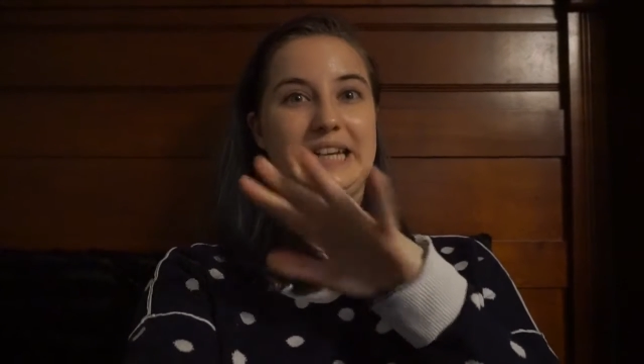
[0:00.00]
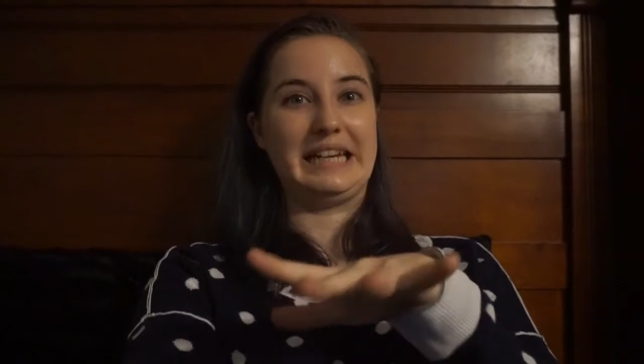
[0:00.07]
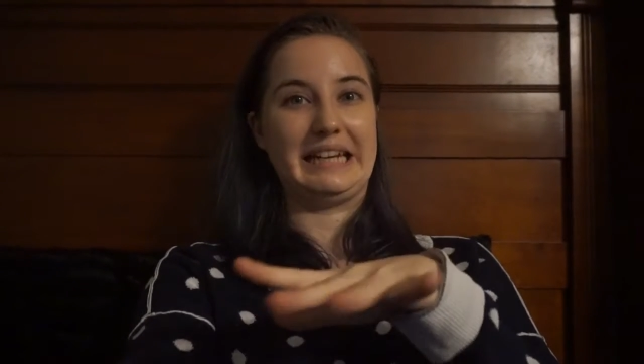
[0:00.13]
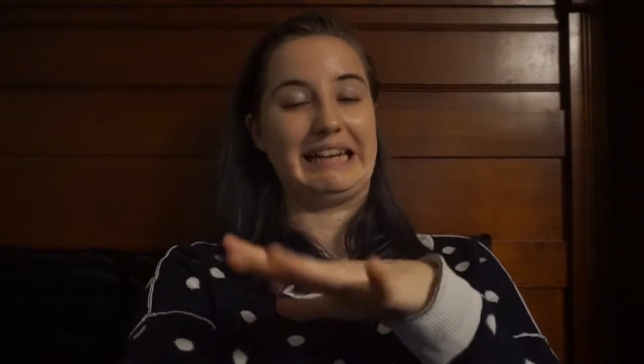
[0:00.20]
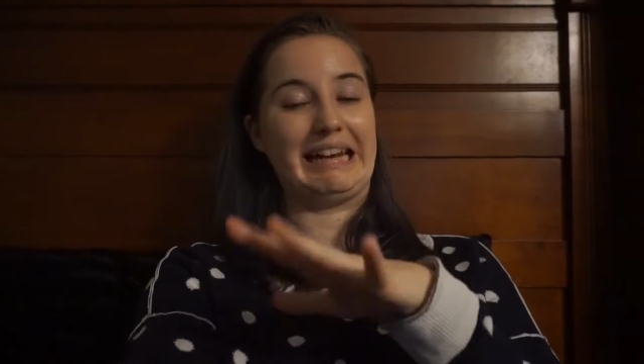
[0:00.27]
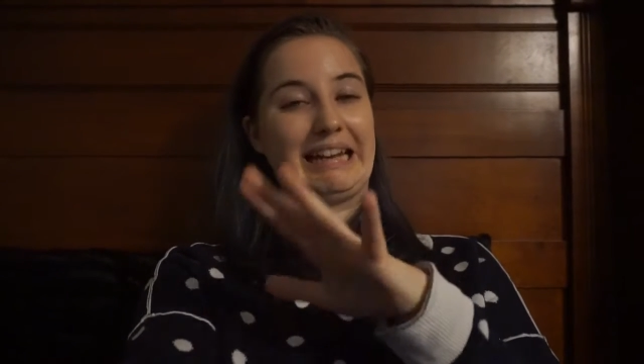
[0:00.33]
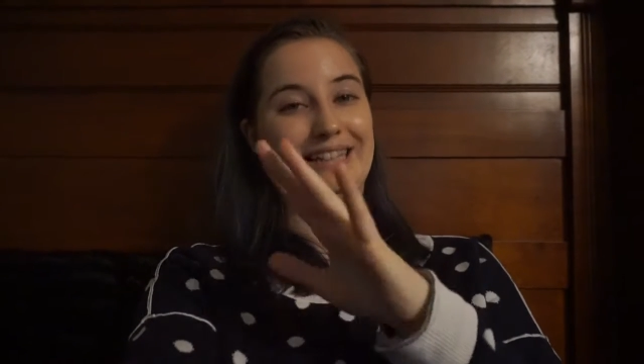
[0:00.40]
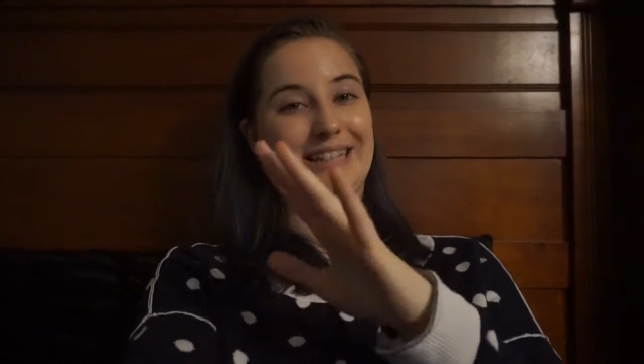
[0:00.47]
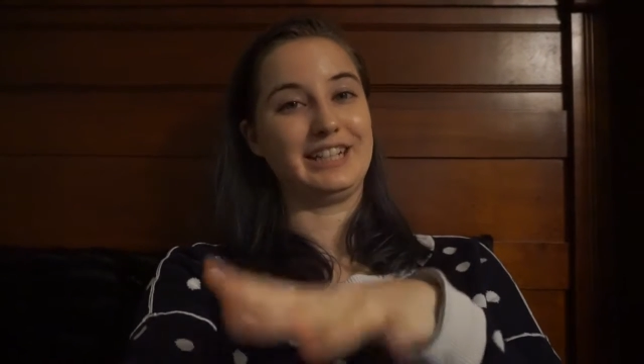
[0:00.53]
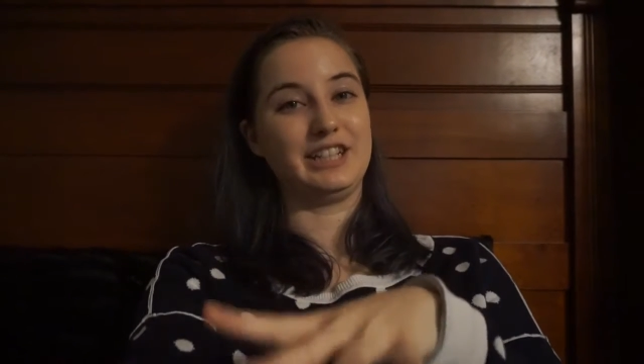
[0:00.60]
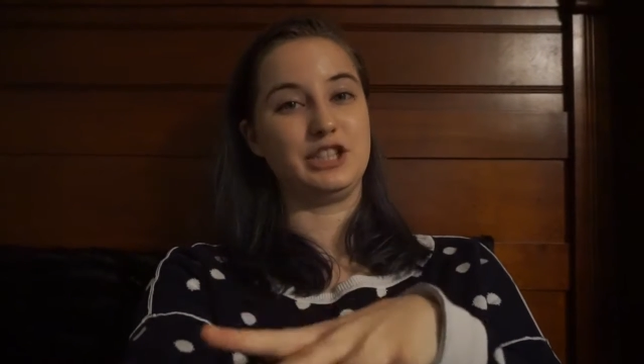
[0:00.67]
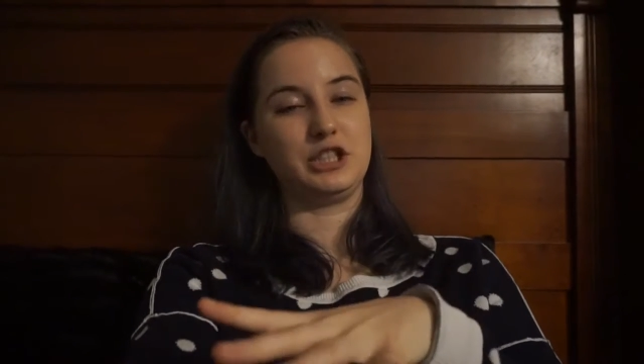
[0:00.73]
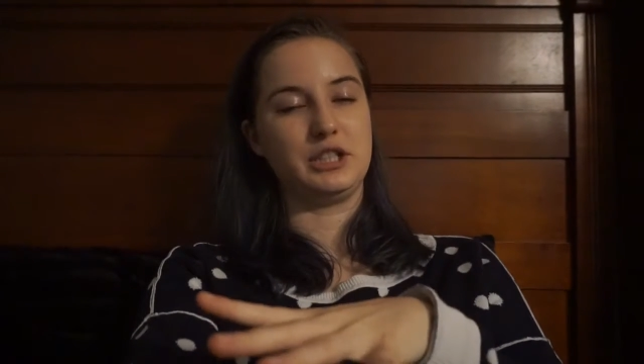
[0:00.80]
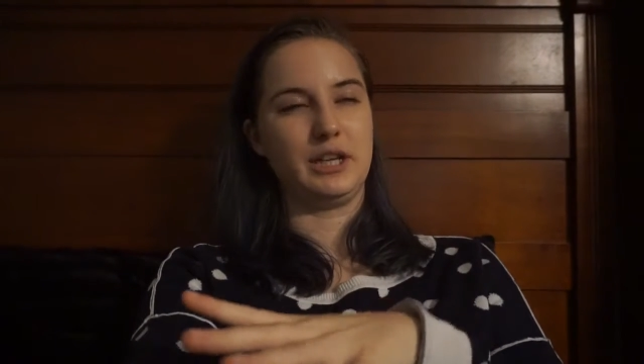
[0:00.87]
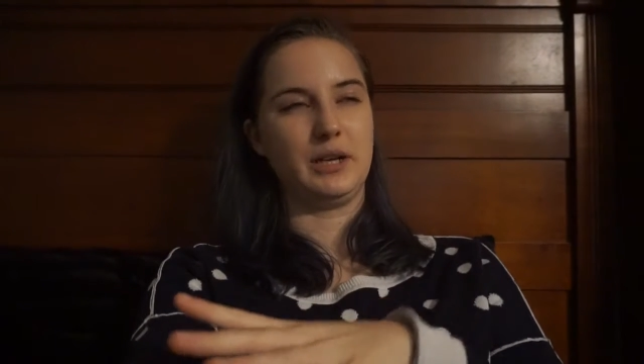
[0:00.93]
eat at the
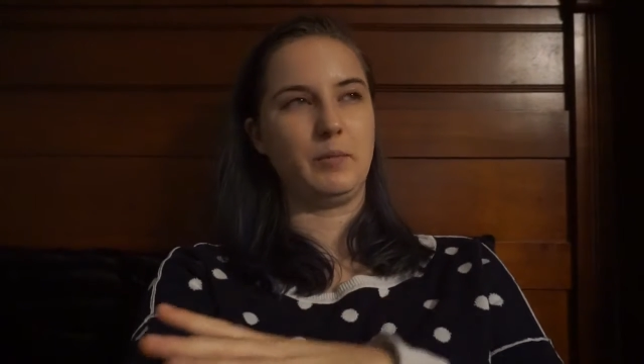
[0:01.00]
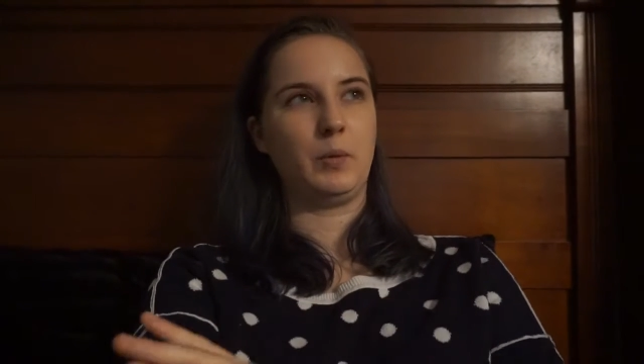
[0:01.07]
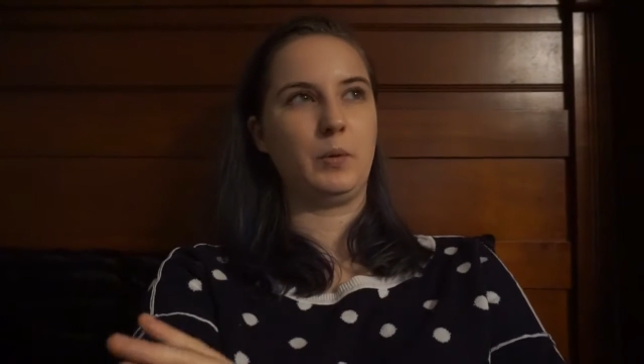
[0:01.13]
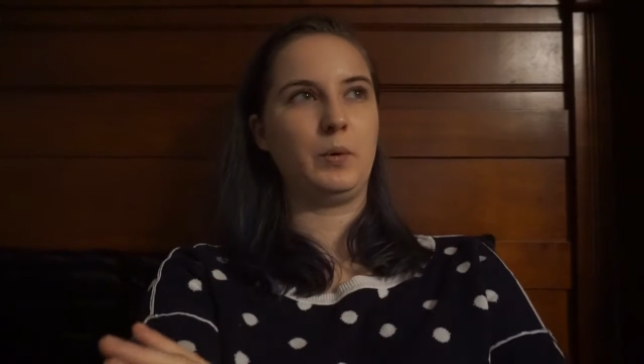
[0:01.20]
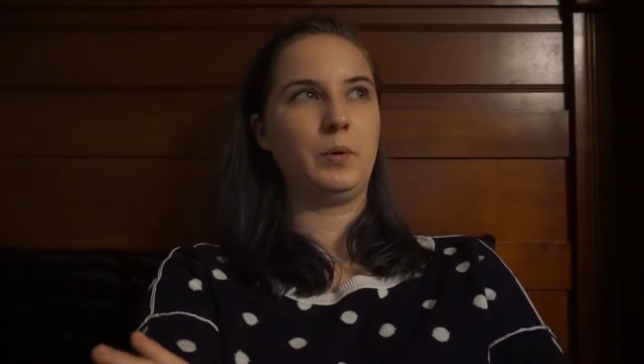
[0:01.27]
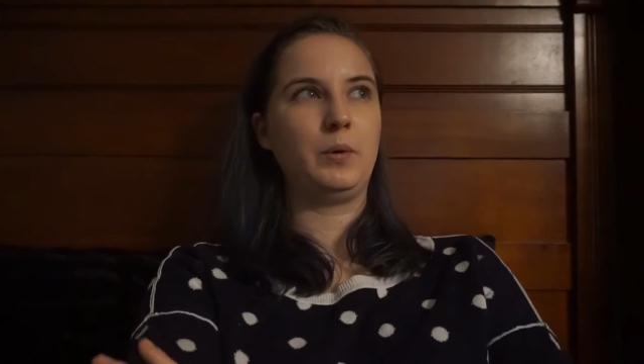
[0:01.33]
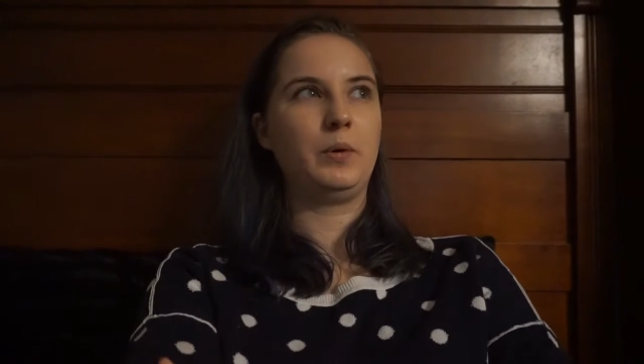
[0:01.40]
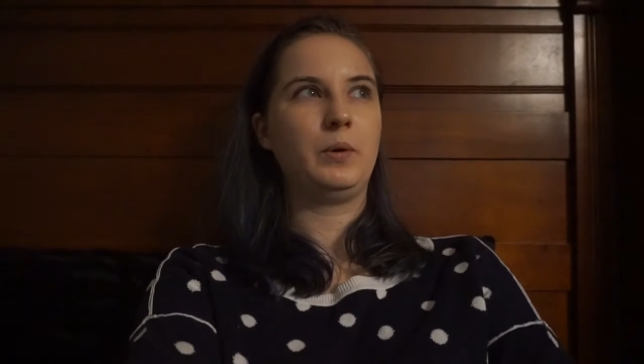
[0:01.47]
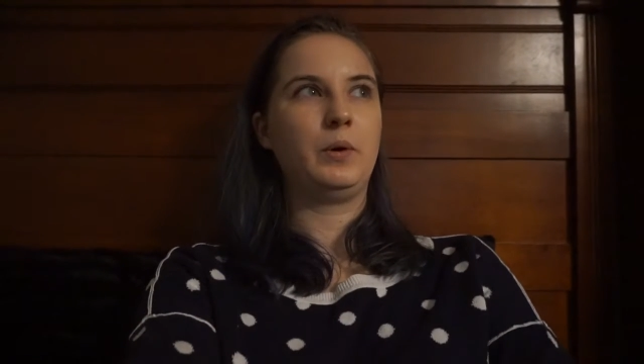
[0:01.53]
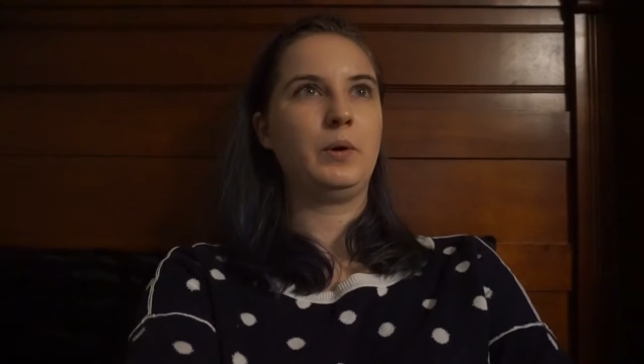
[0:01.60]
kitchen table.